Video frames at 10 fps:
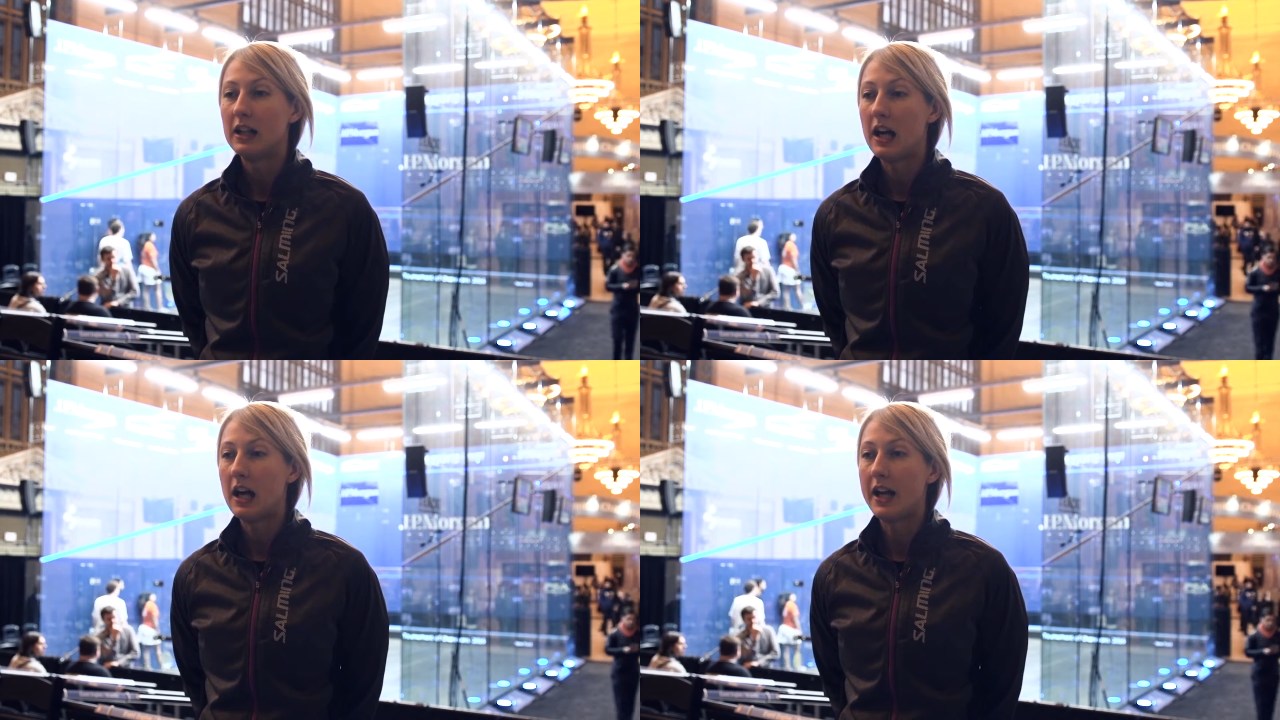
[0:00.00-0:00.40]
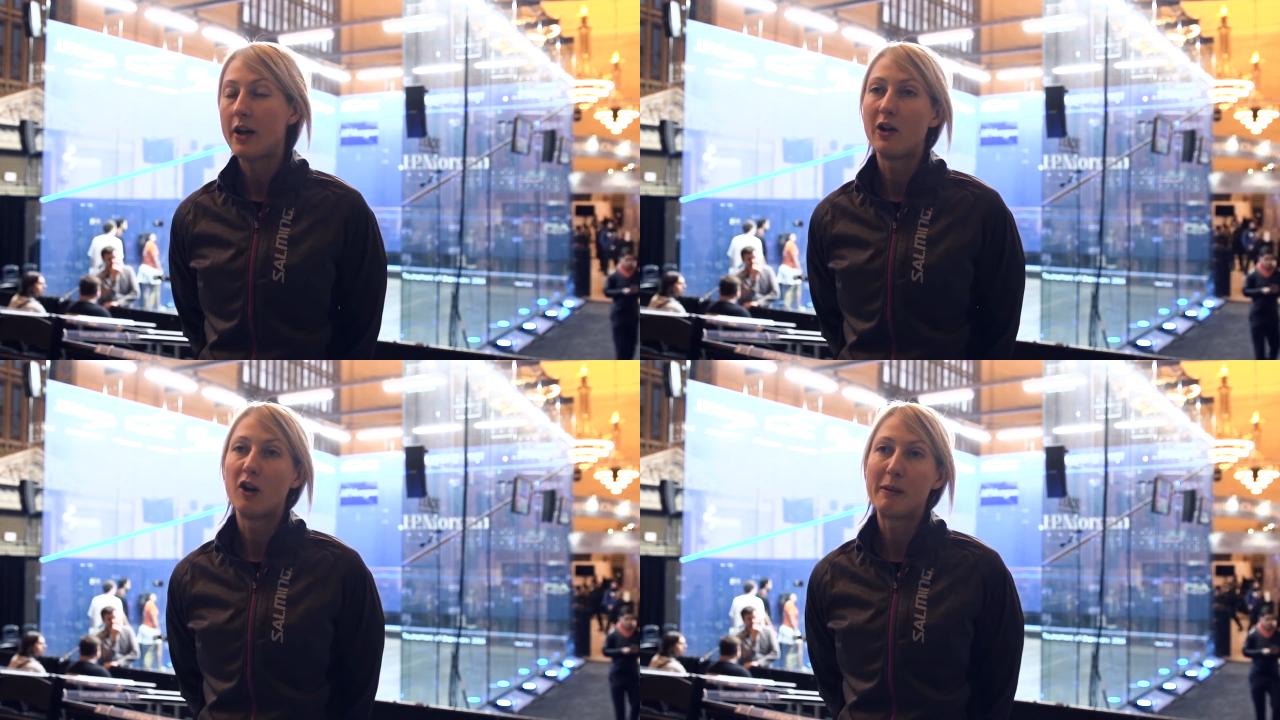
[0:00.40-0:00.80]
I
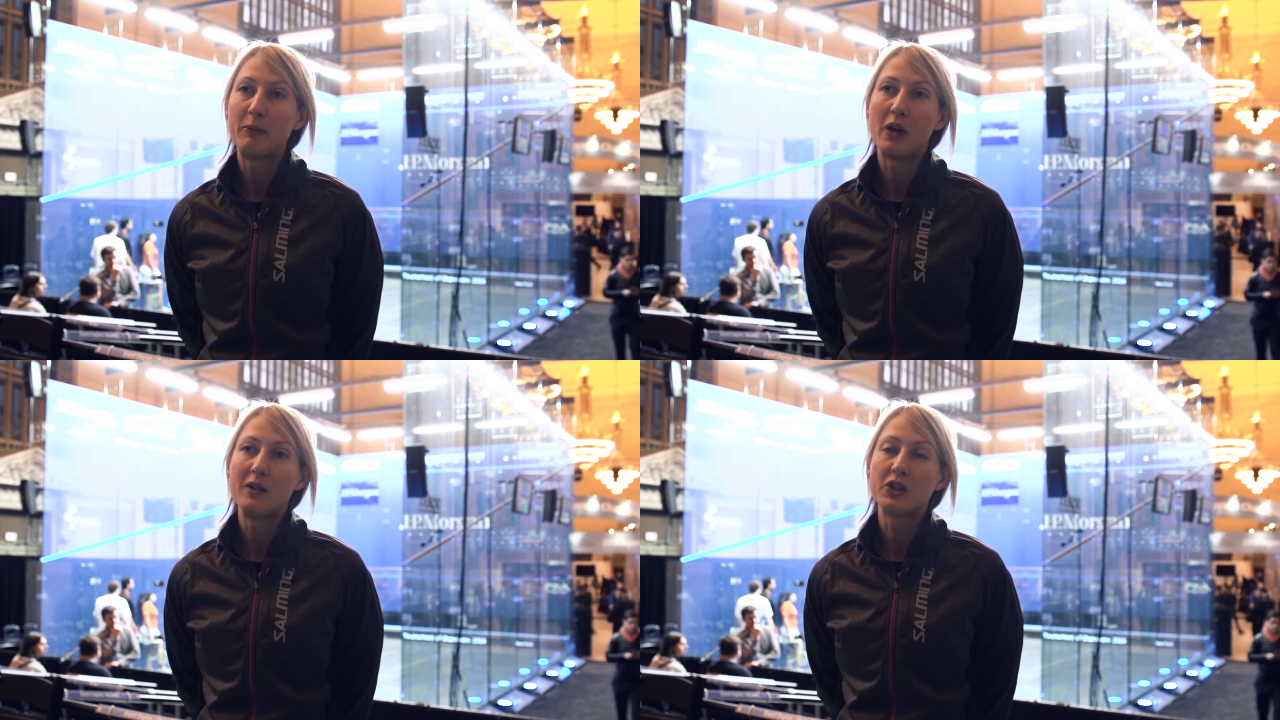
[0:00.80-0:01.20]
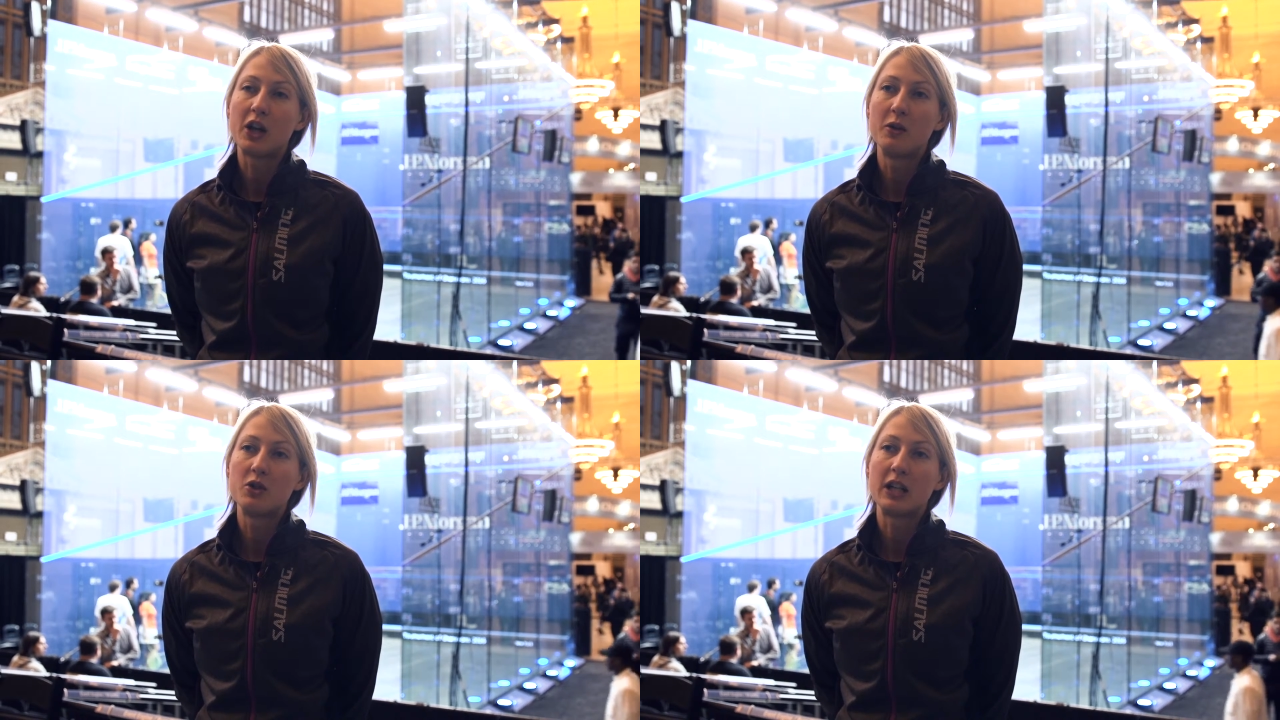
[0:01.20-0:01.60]
know a lot of people go into
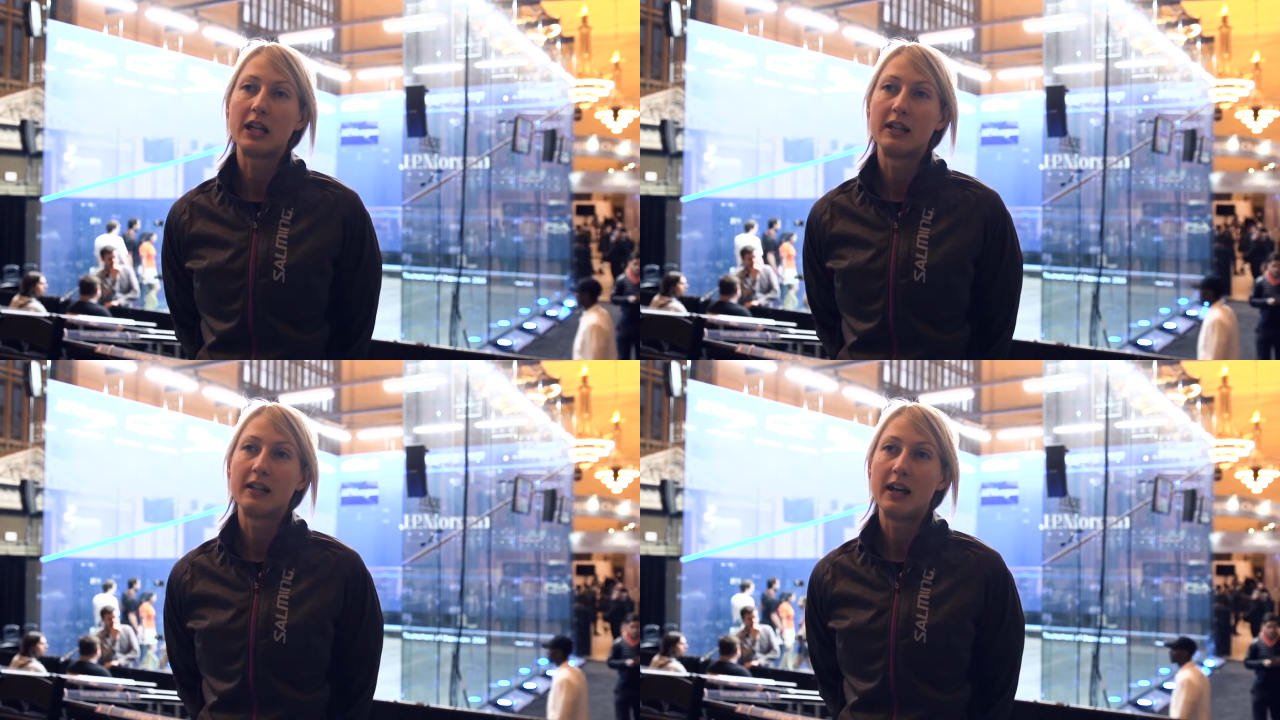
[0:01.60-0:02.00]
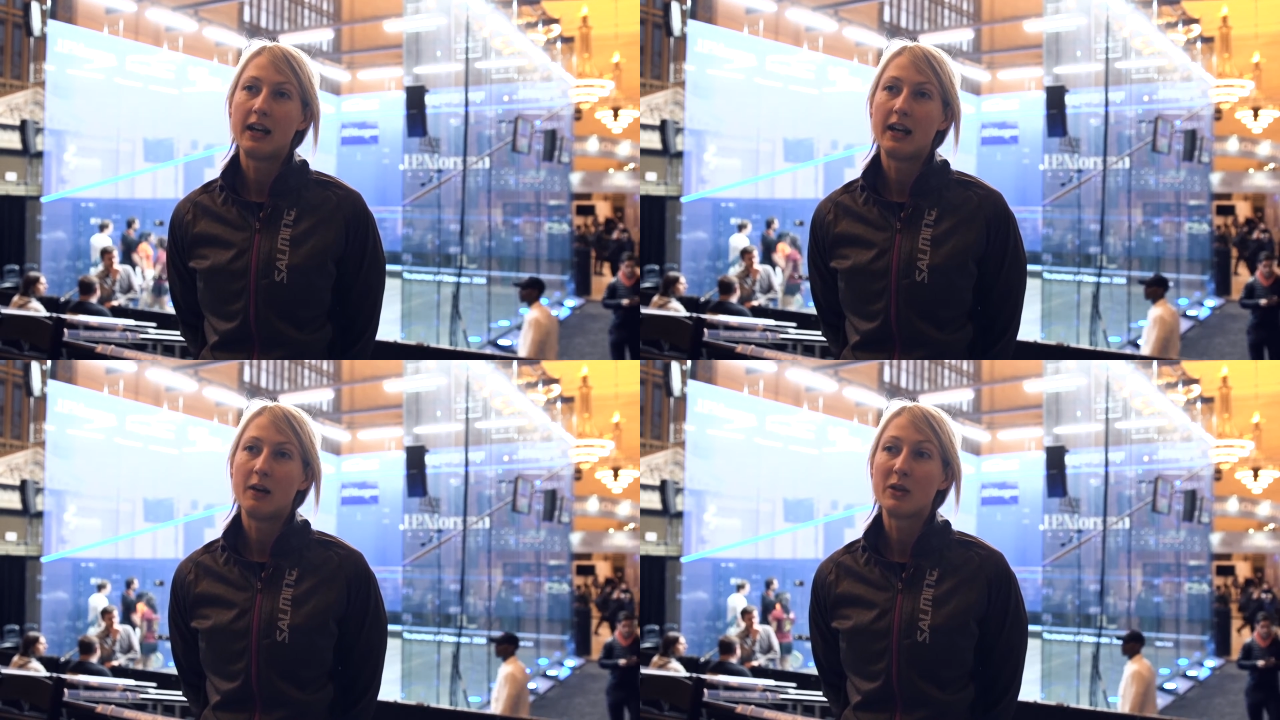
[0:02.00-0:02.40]
coaching,
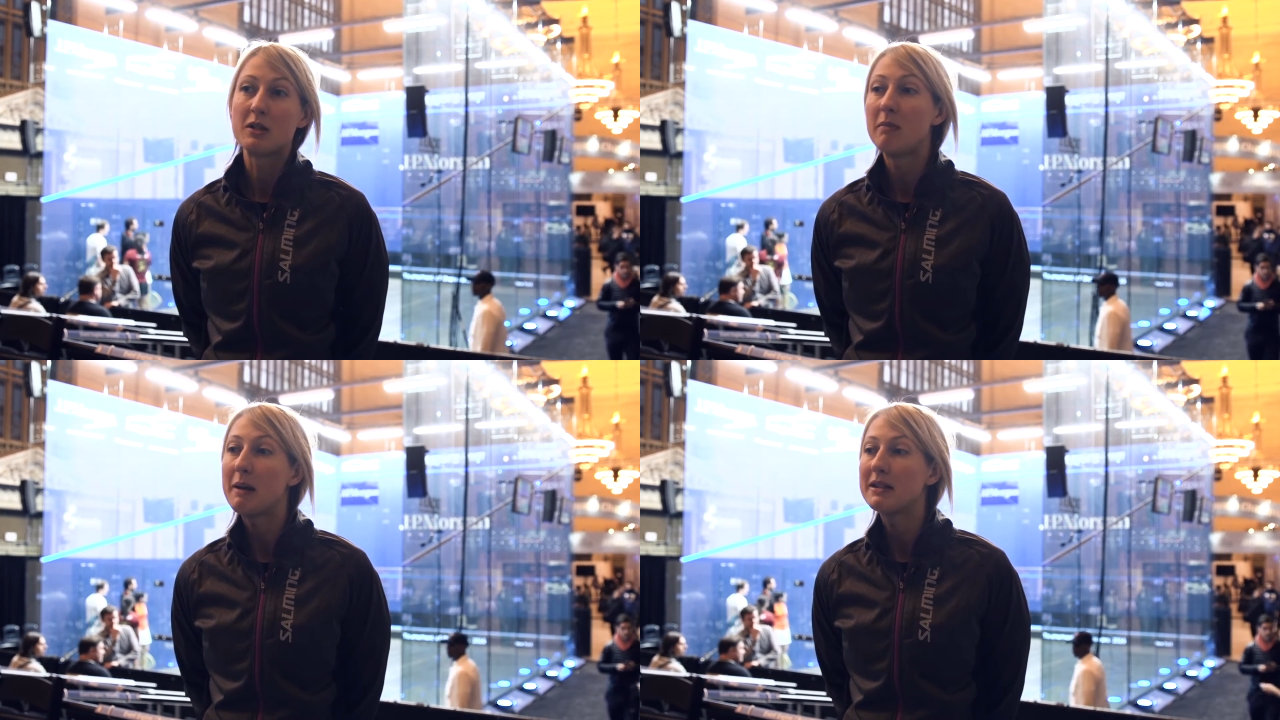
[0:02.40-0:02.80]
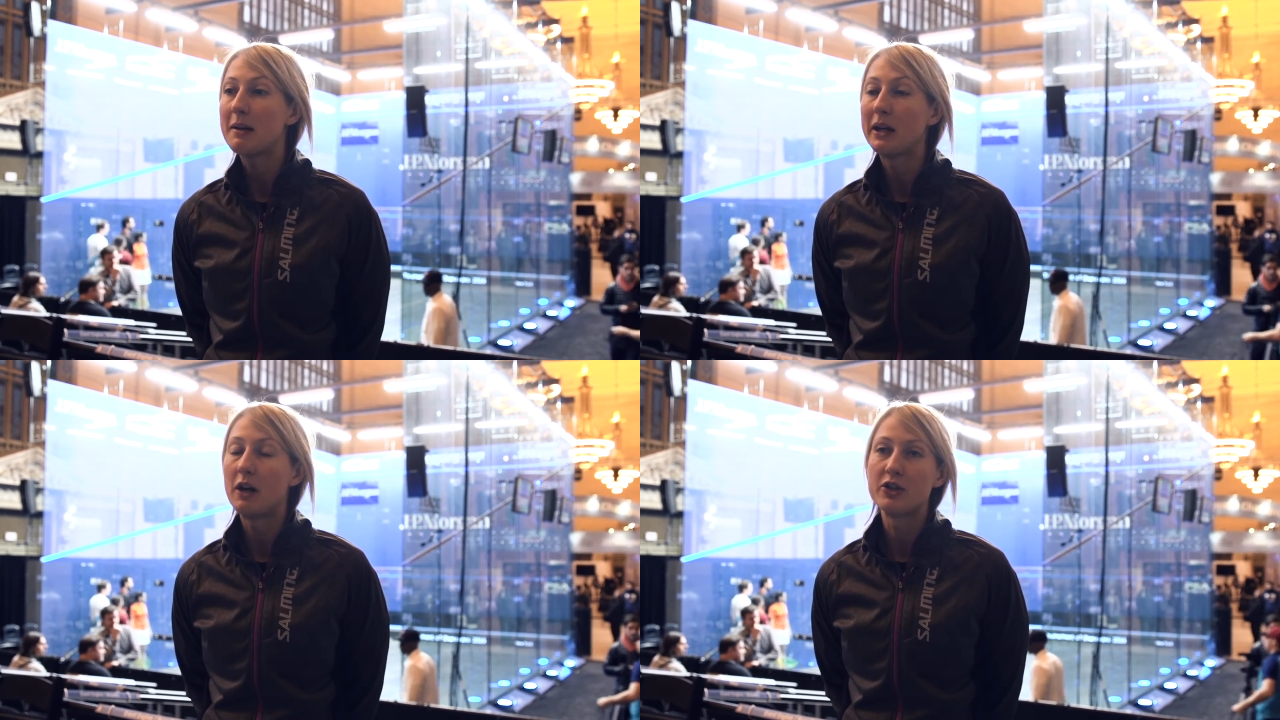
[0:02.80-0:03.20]
which may be
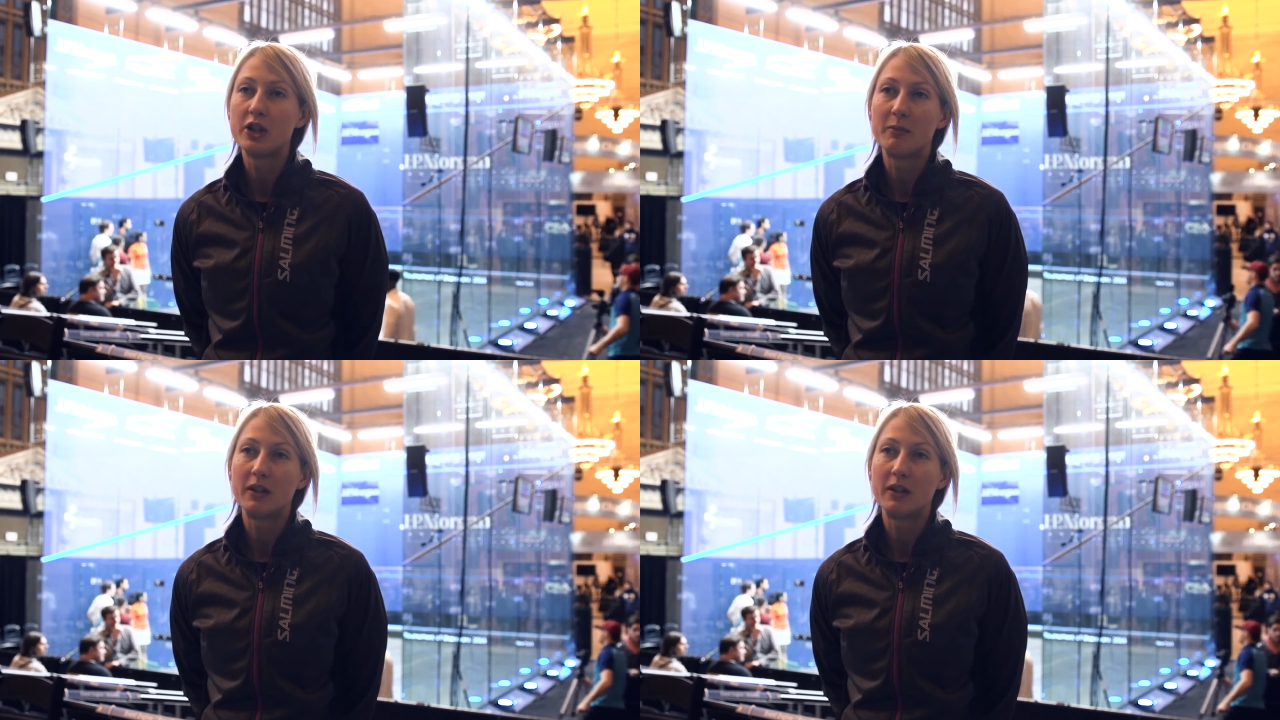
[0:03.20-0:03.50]
something I'll do.